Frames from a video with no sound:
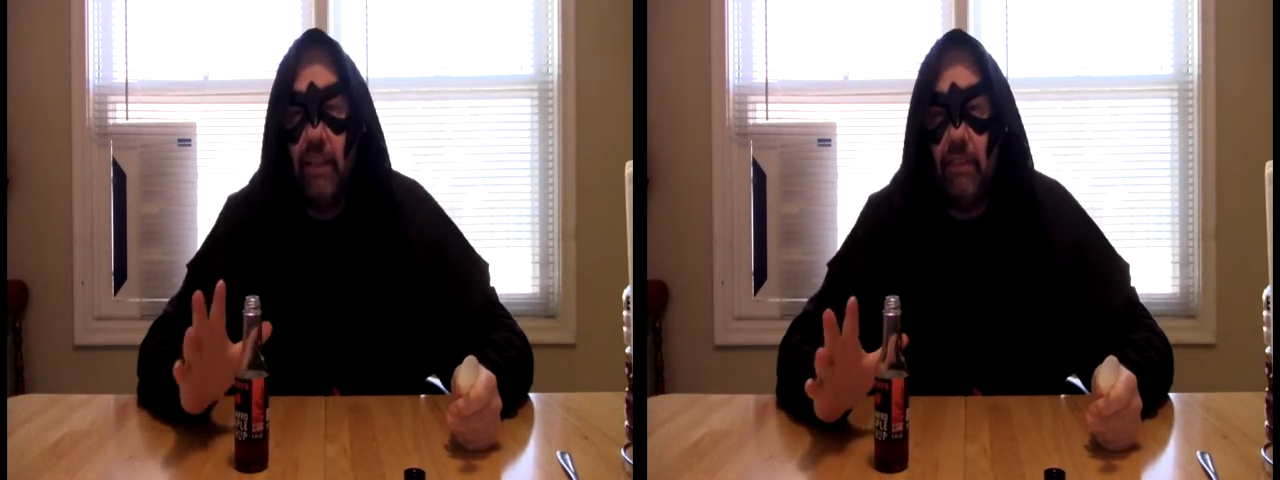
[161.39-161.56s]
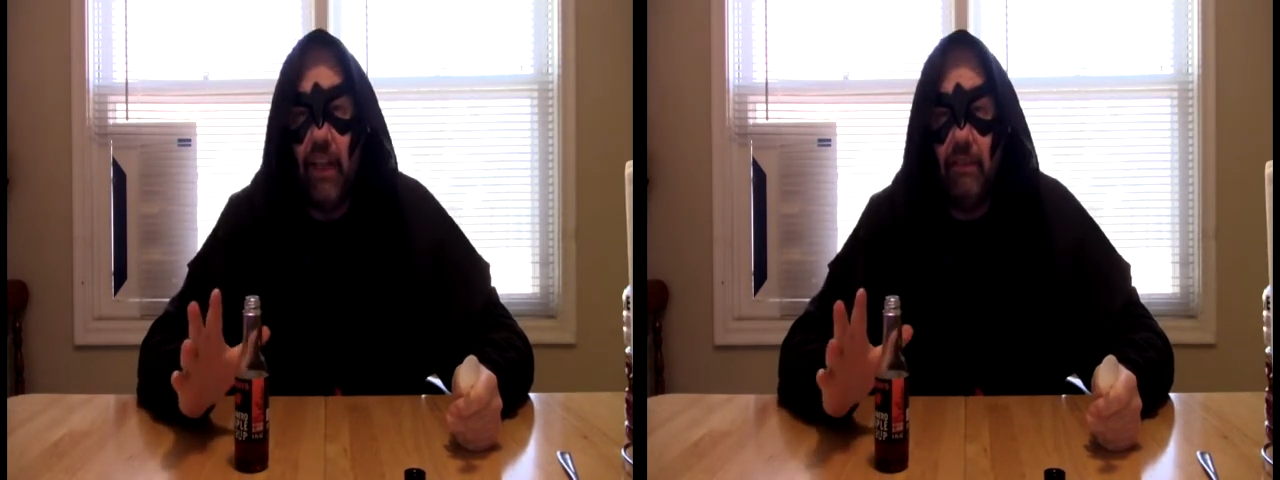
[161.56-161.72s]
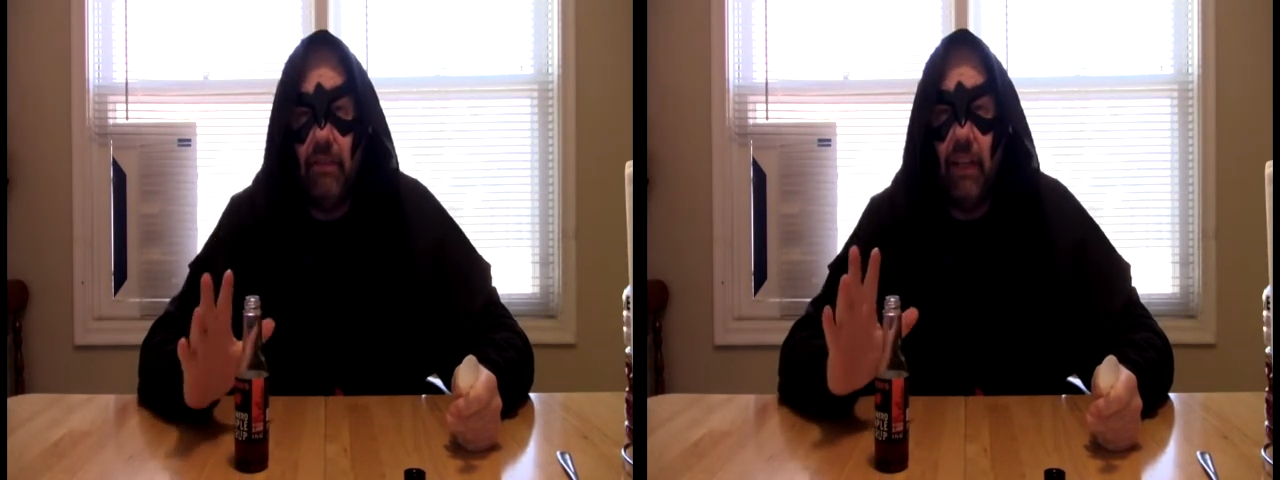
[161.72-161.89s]

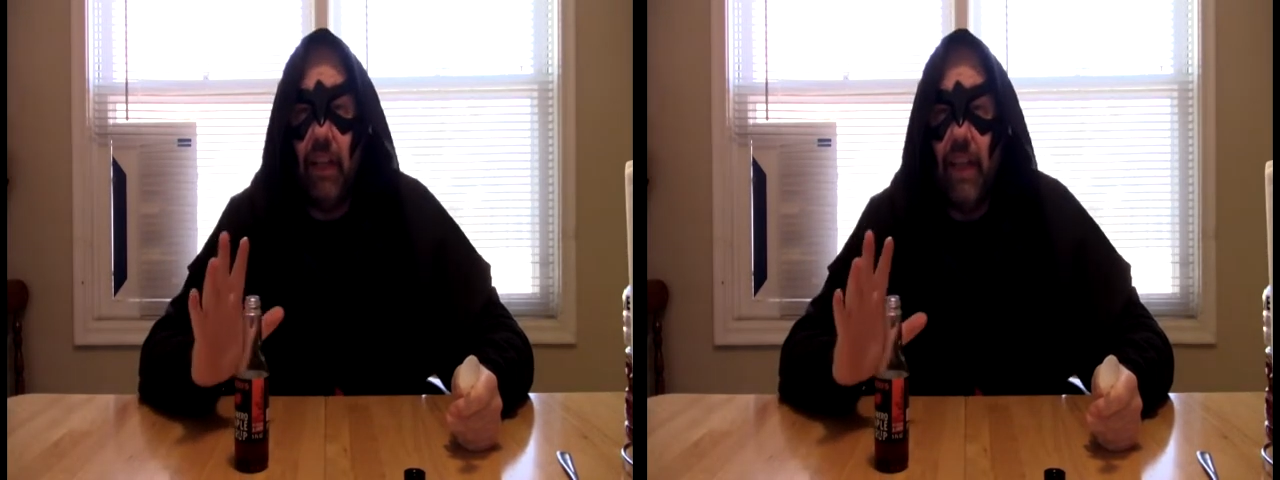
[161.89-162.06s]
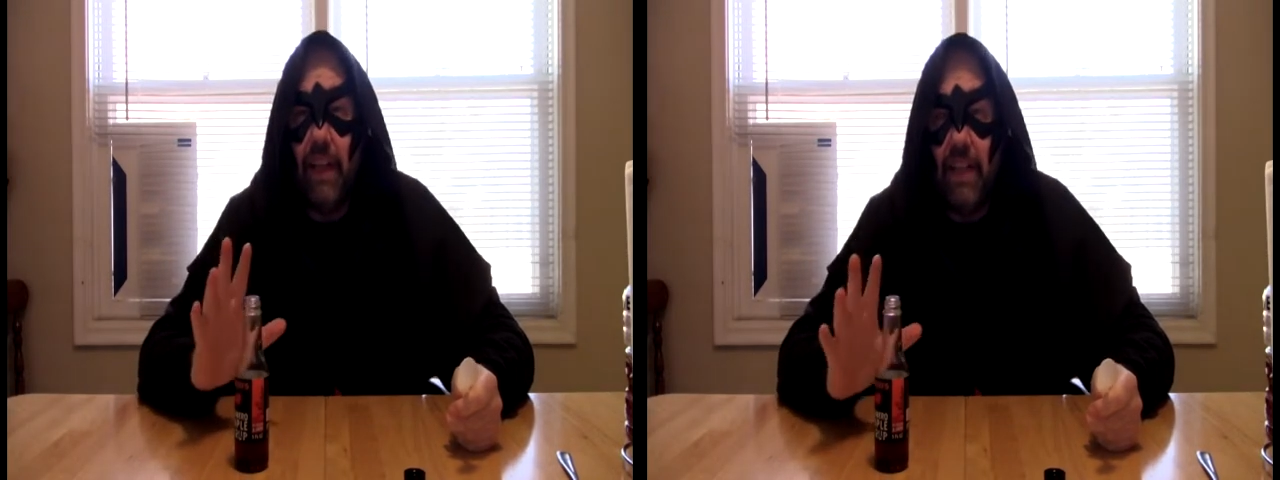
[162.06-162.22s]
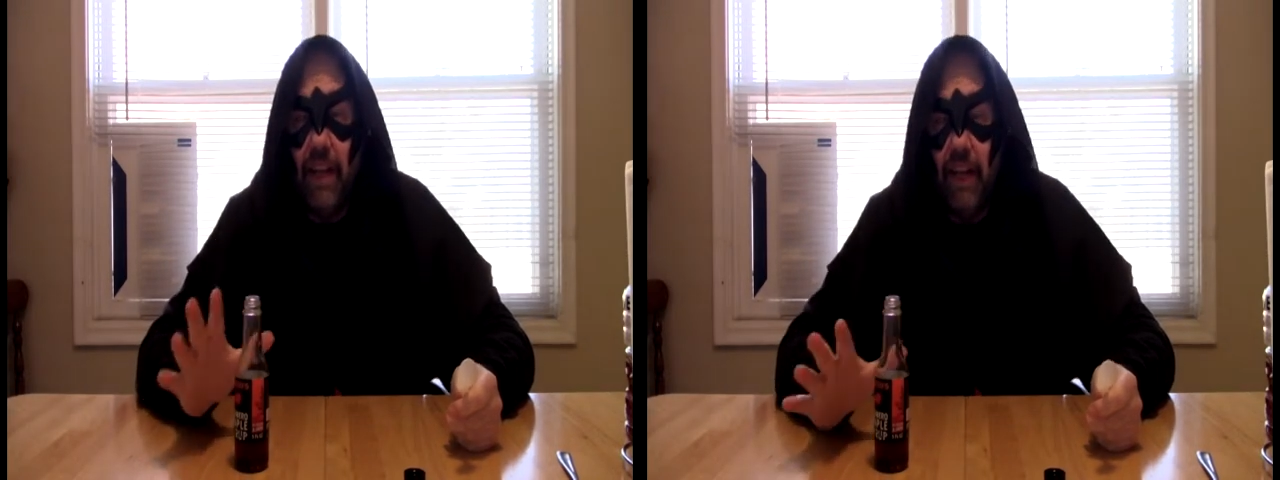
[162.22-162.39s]
definitely
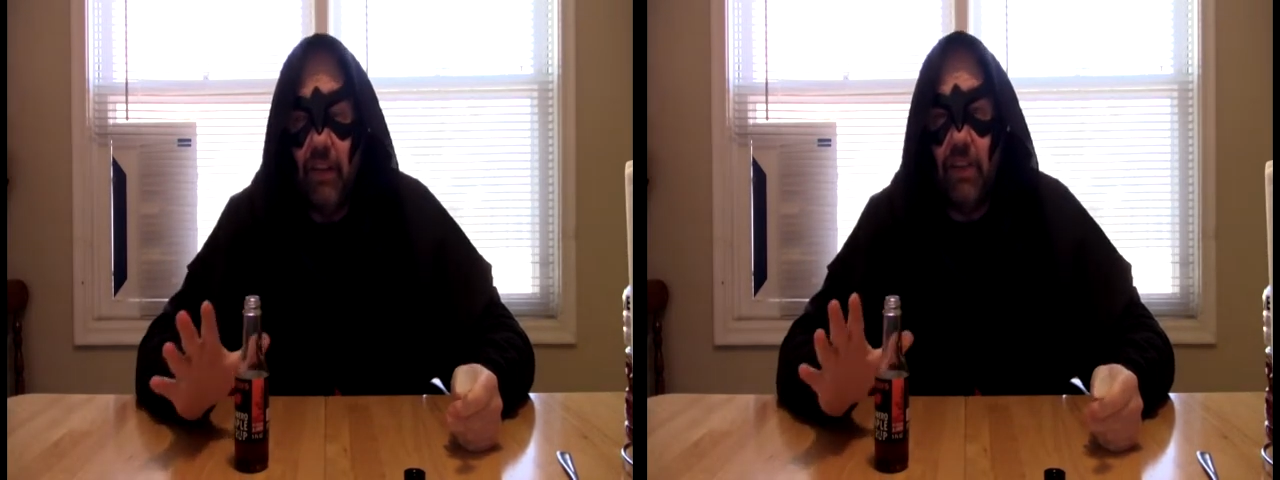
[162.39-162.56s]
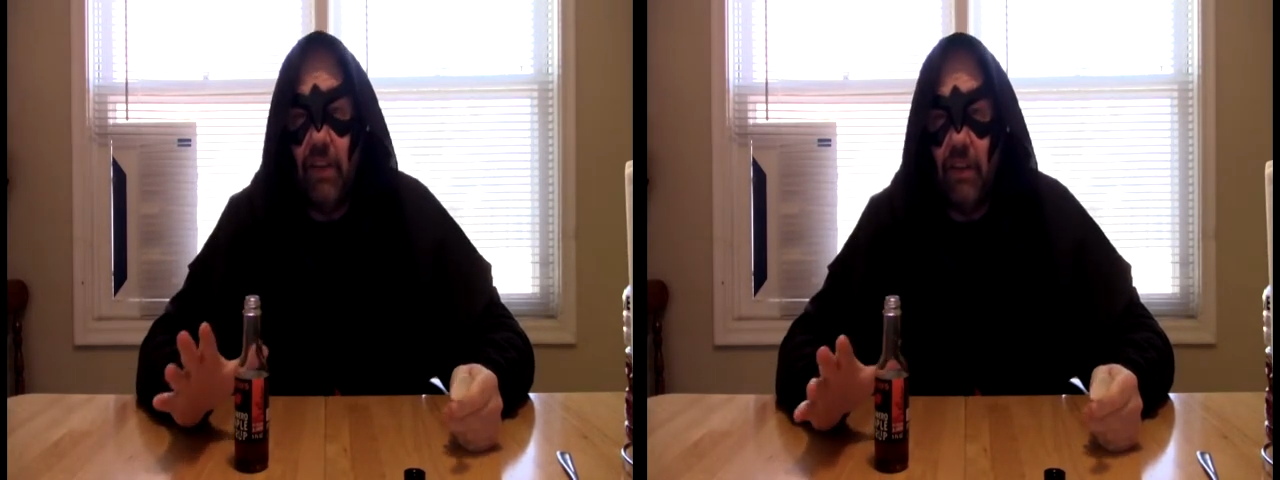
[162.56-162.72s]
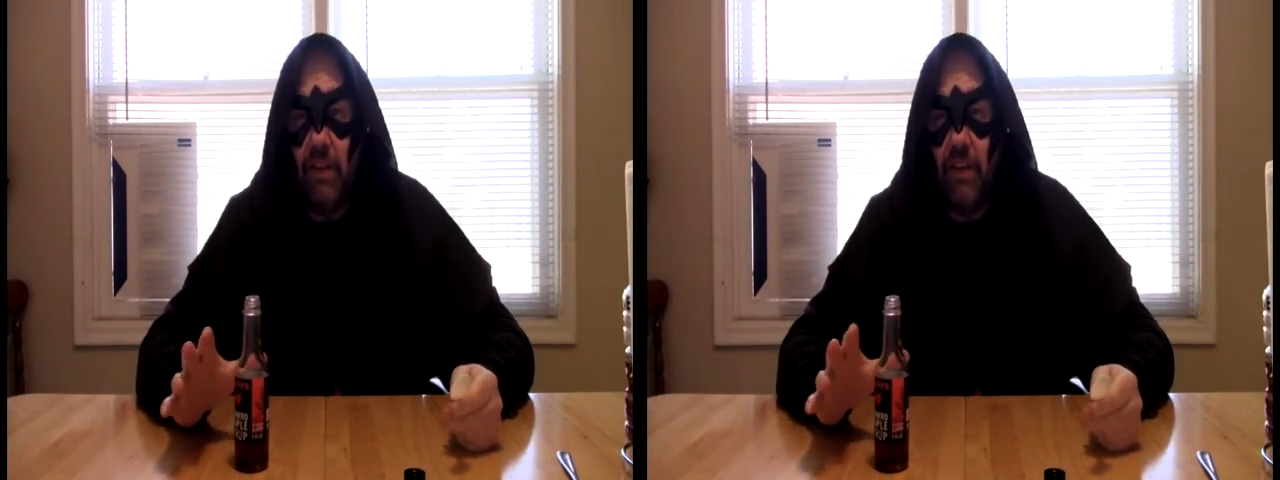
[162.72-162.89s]
a nice
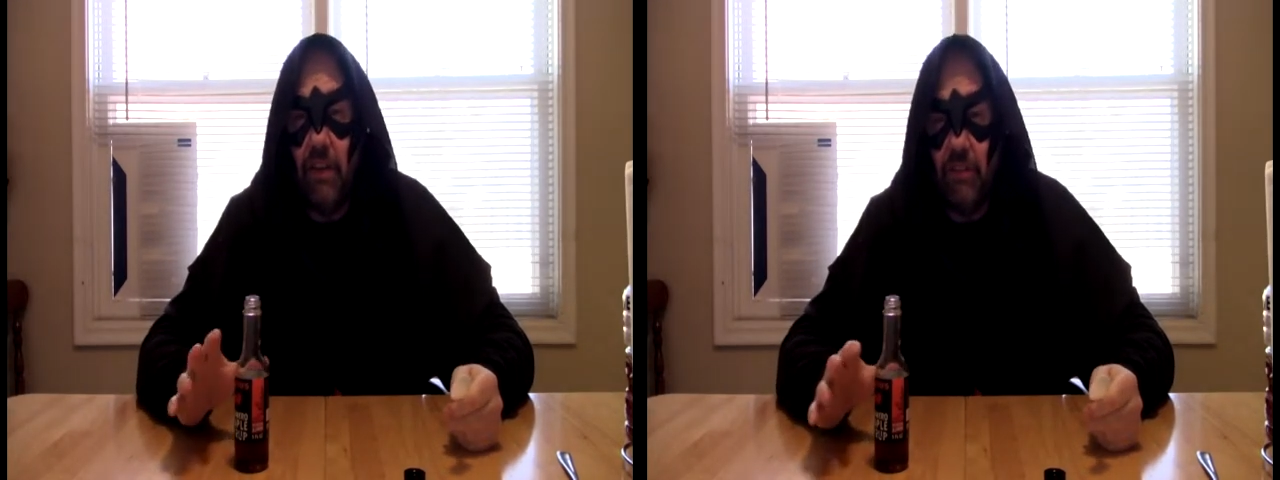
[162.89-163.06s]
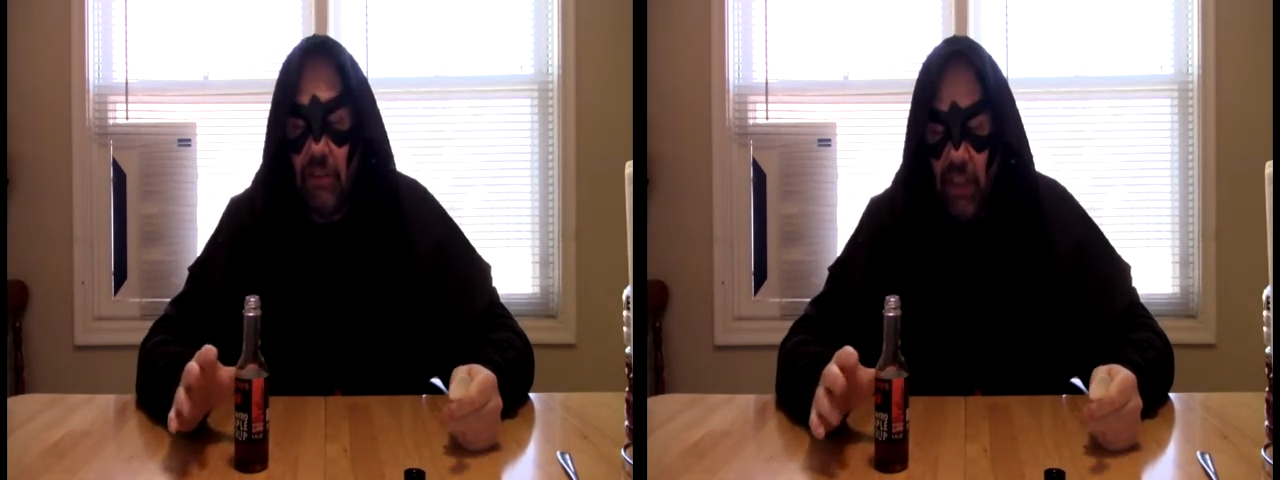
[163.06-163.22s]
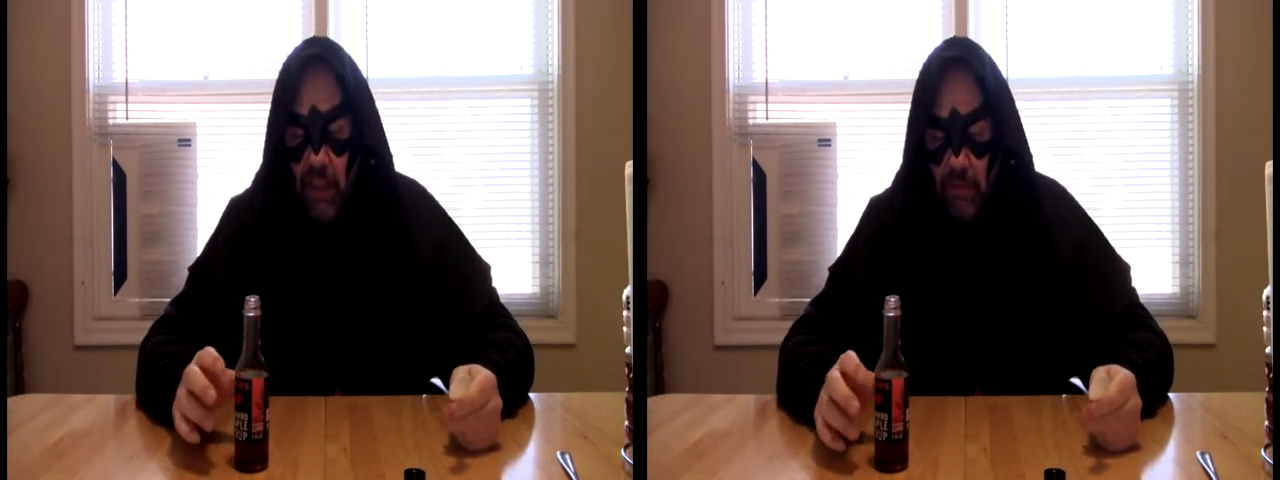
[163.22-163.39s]
current of
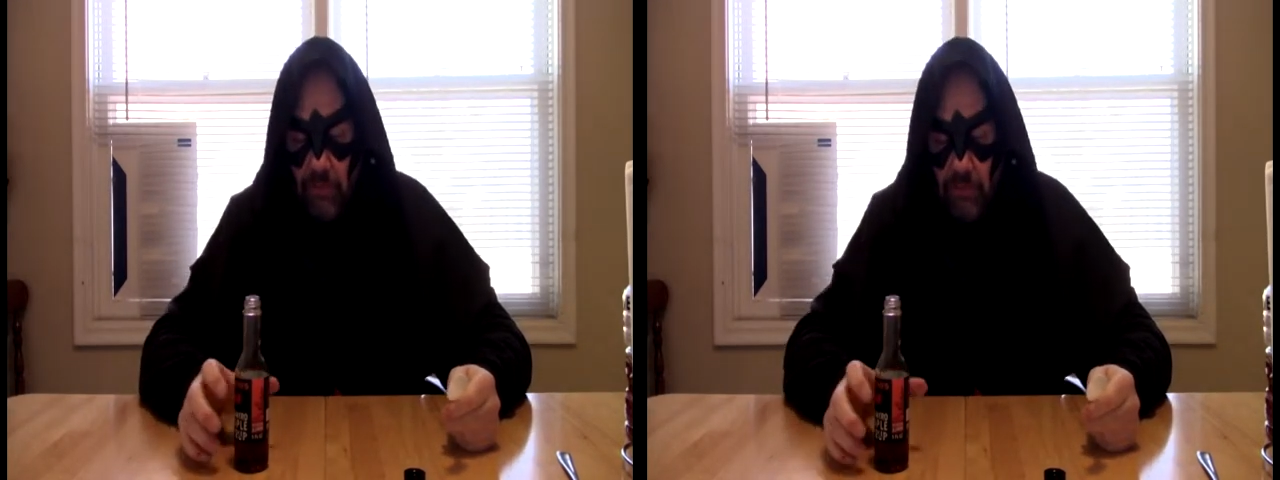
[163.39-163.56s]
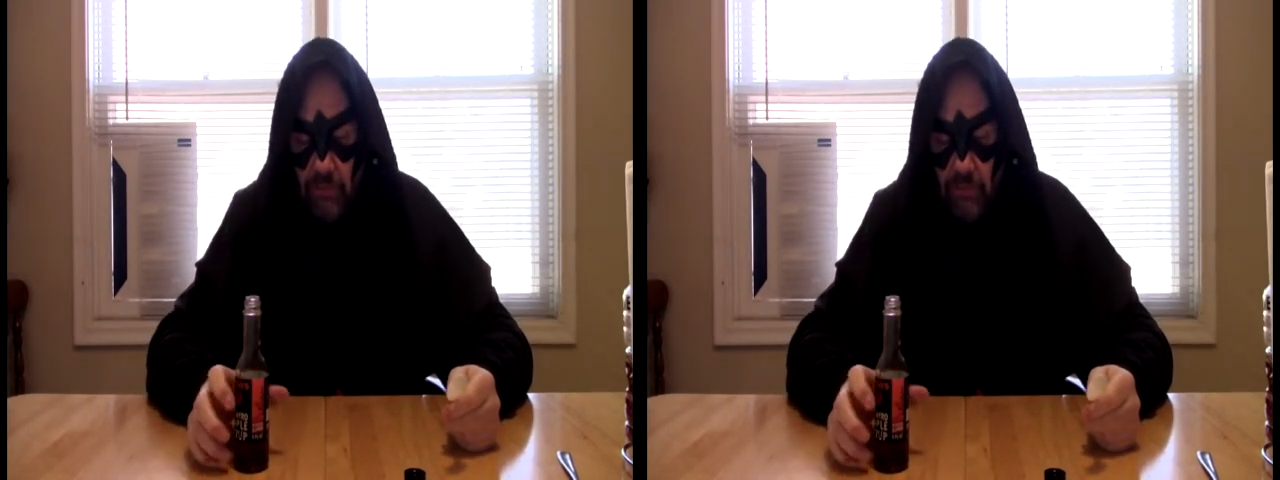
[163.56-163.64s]
heat.